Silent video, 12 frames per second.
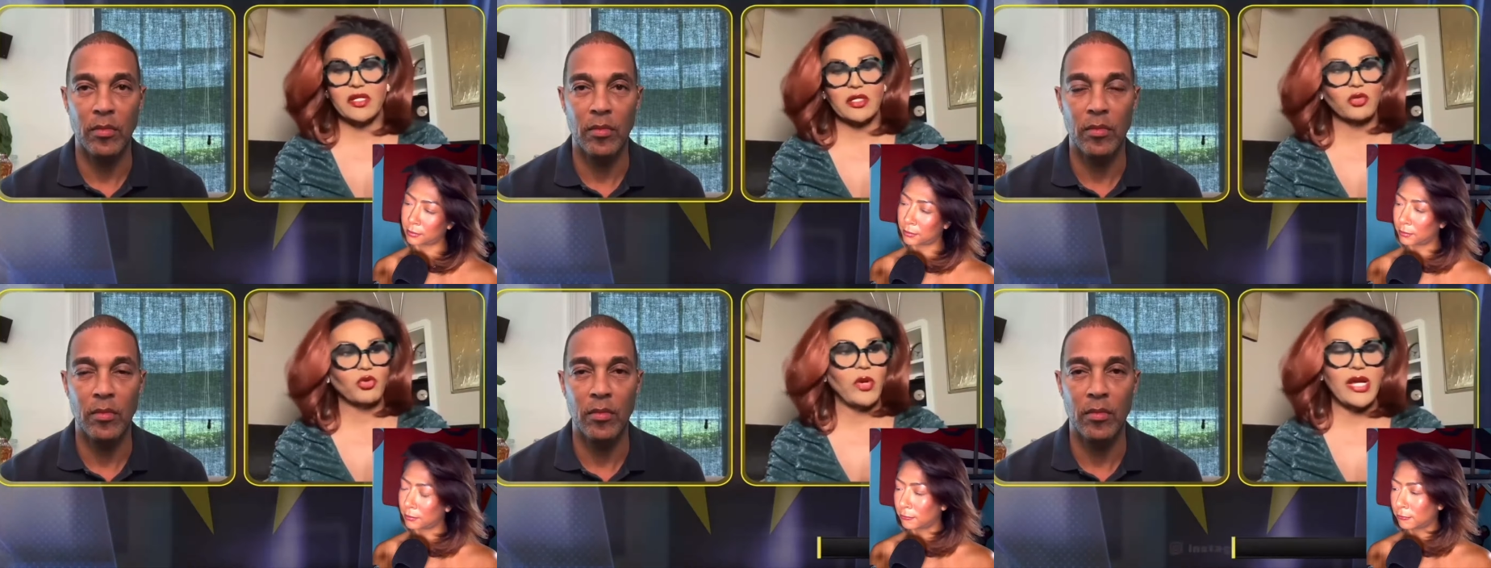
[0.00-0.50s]

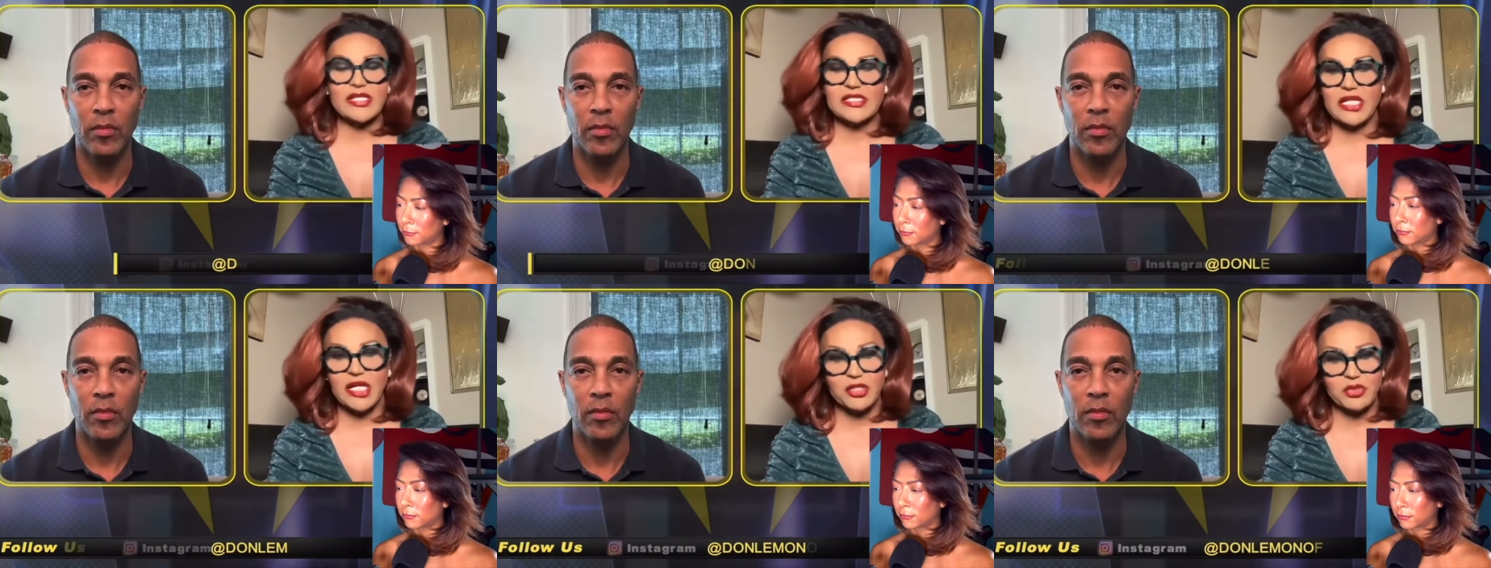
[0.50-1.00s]
Speaker 1: crazy
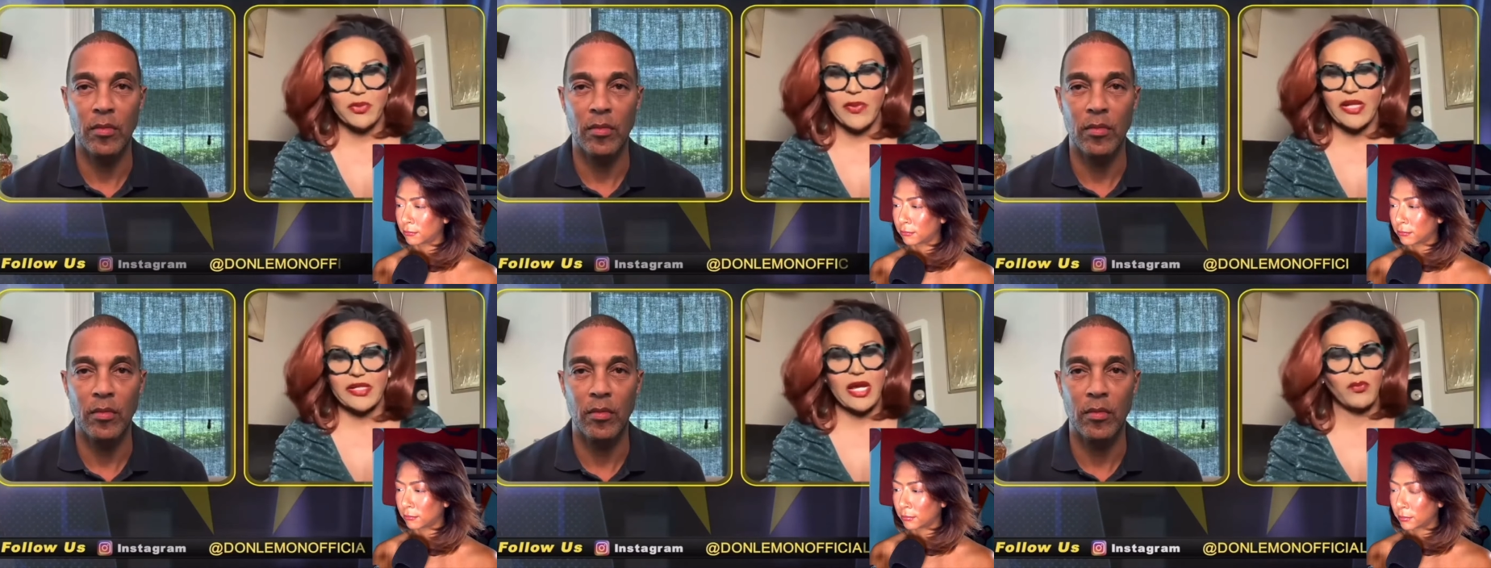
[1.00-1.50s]
country right now
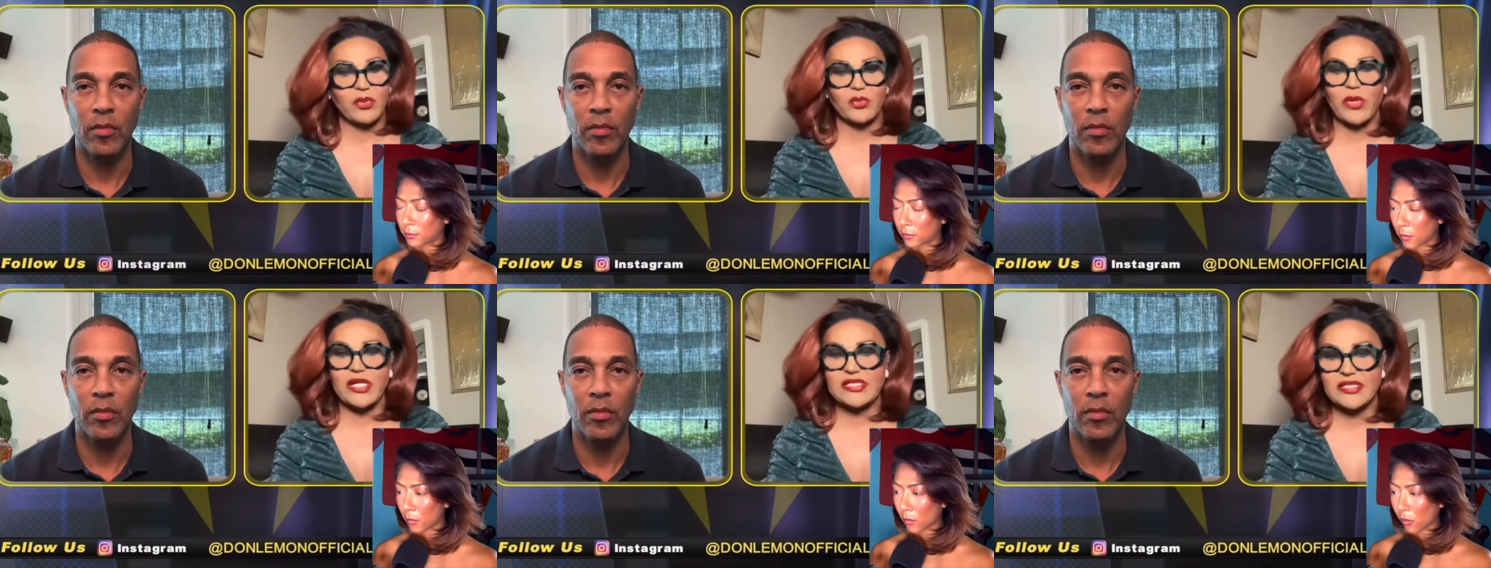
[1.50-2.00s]
with
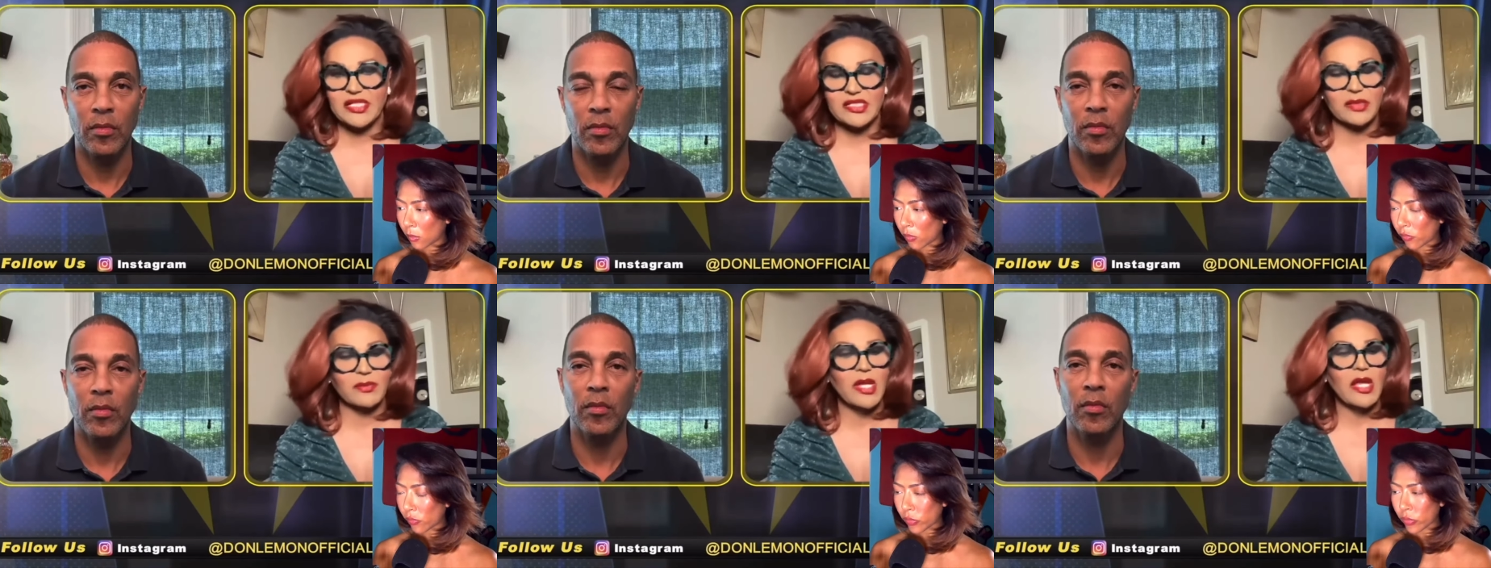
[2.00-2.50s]
racism.
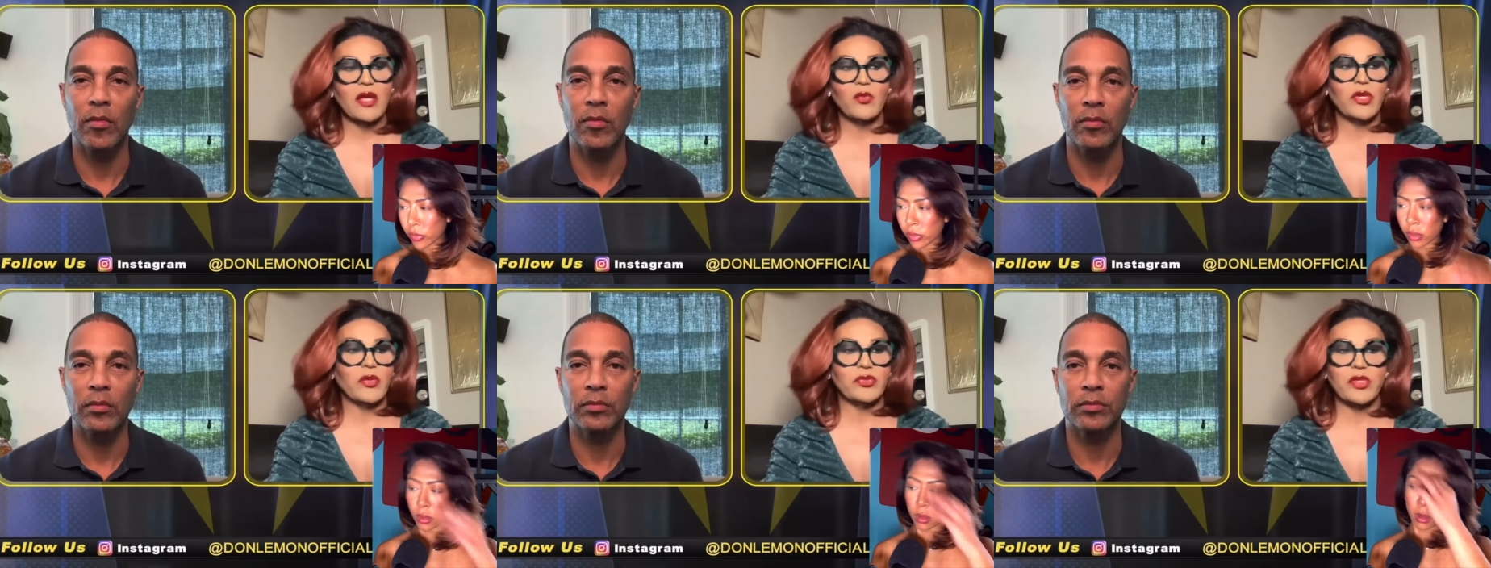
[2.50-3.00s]
We,
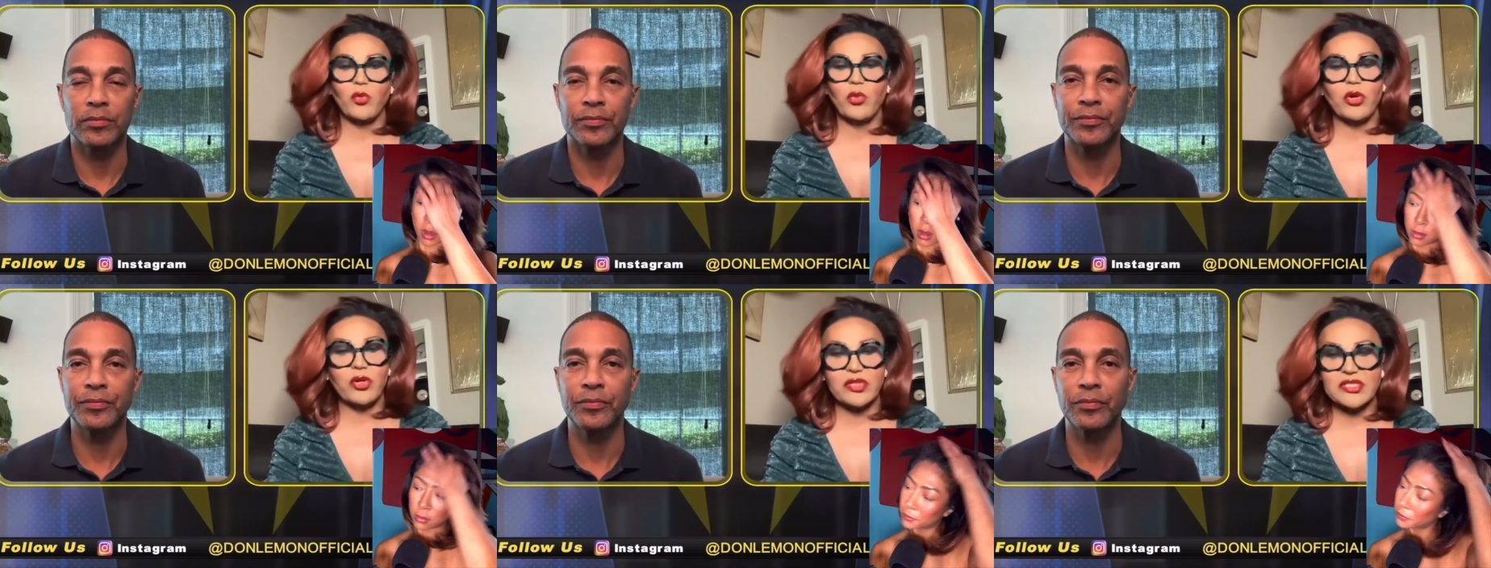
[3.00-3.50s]
the world
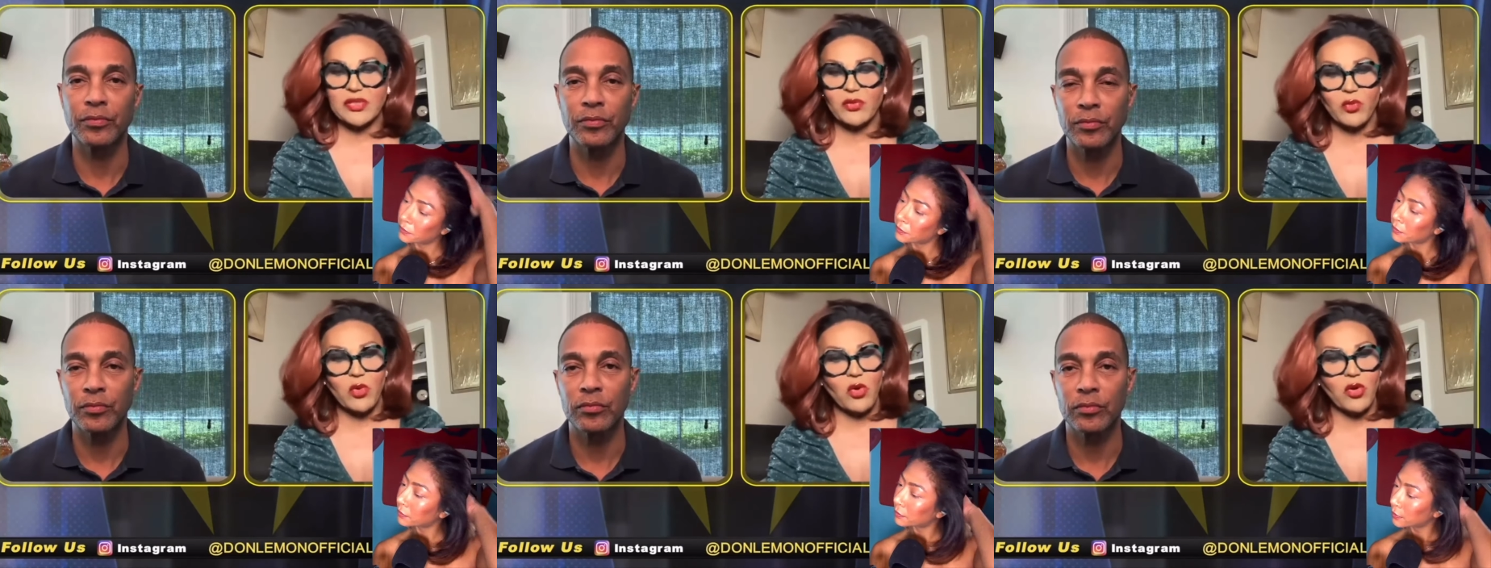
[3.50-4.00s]
is in
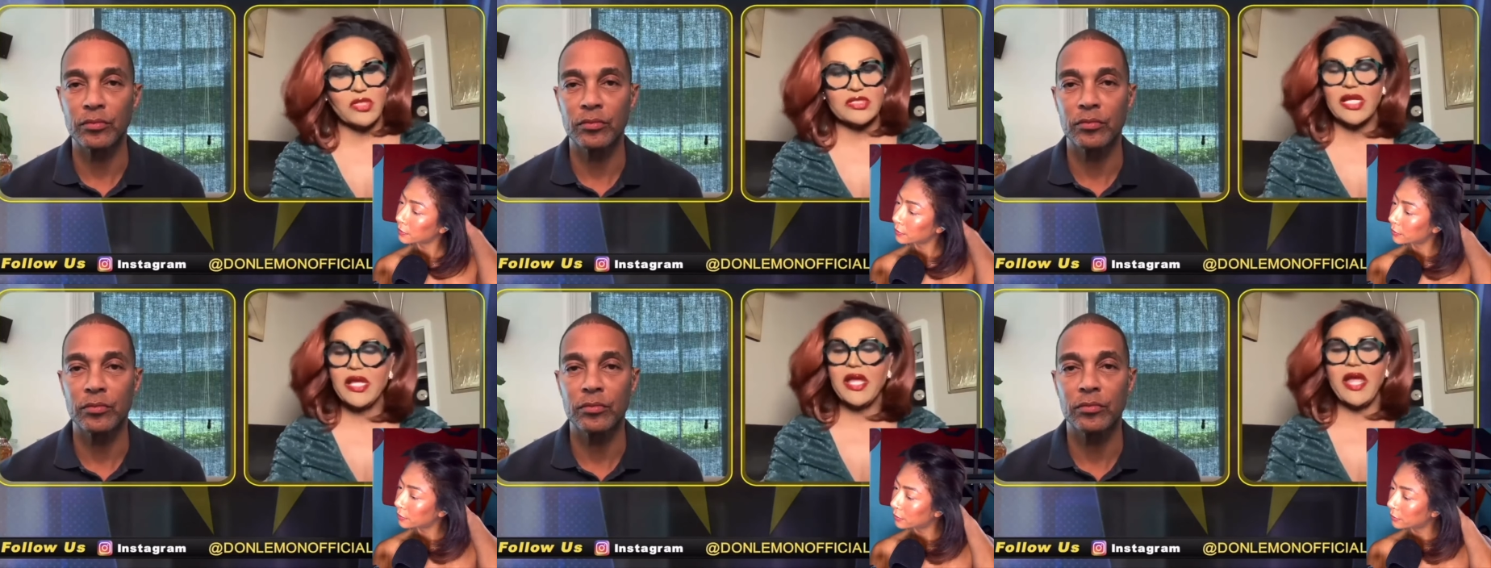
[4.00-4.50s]
wars.
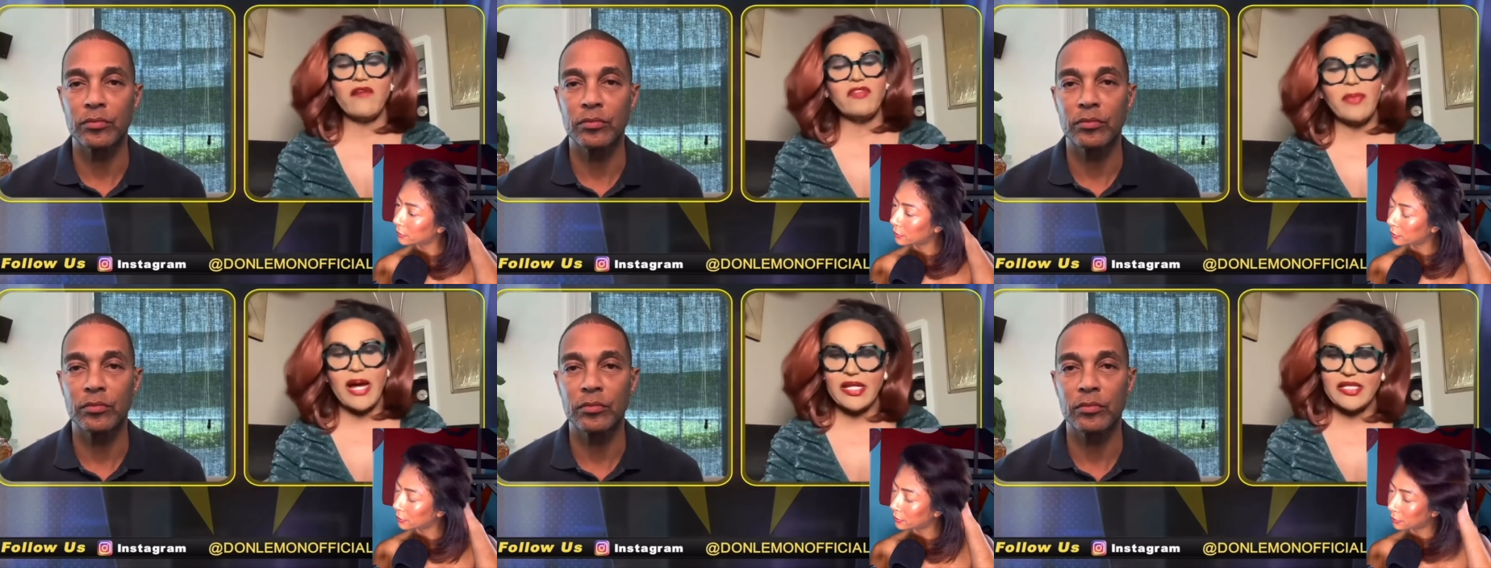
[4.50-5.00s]

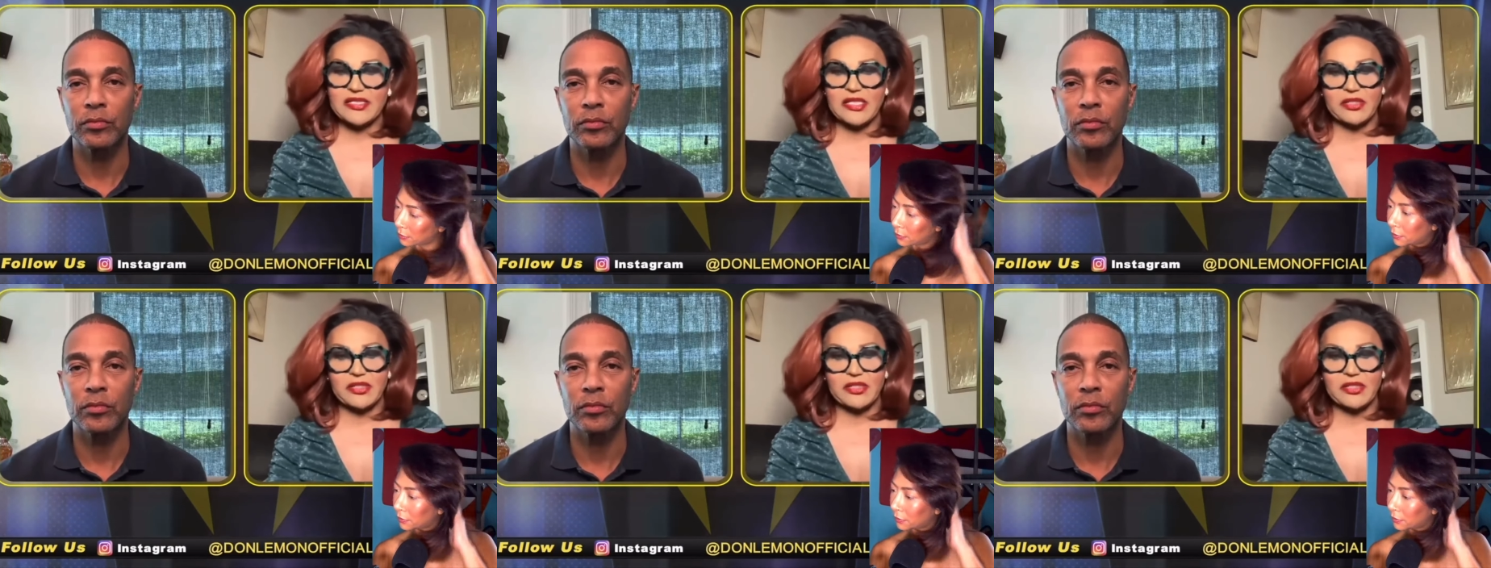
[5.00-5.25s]
Everybody is under